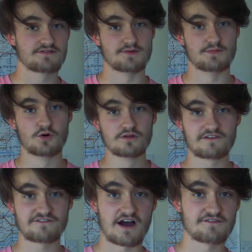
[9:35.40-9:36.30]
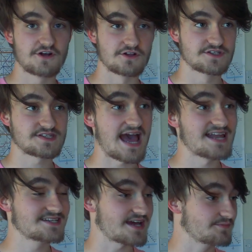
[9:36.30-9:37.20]
of them, all for five dollars,
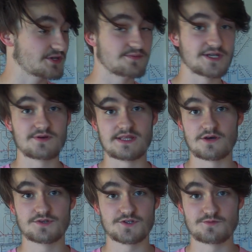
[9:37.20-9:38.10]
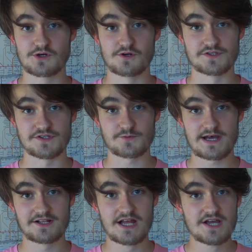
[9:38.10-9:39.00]
and I'm going to be doing those Zoom calls as
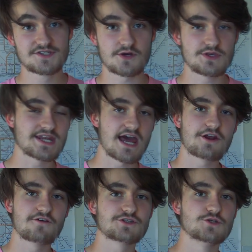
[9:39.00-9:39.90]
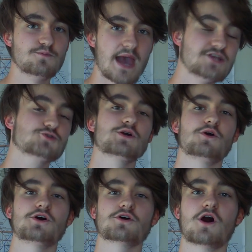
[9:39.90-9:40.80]
well, so you can head over to
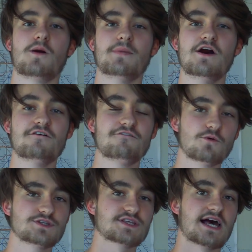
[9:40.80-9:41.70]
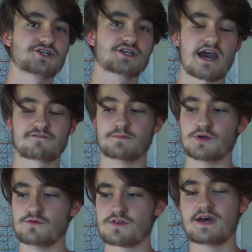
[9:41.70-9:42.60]
patreon.com forward slash Cavan
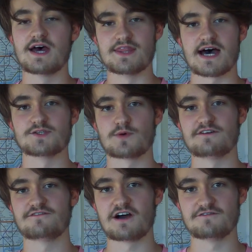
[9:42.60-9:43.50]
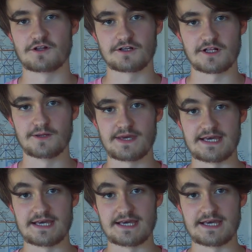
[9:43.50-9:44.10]
Booth, and that is where the five dollar club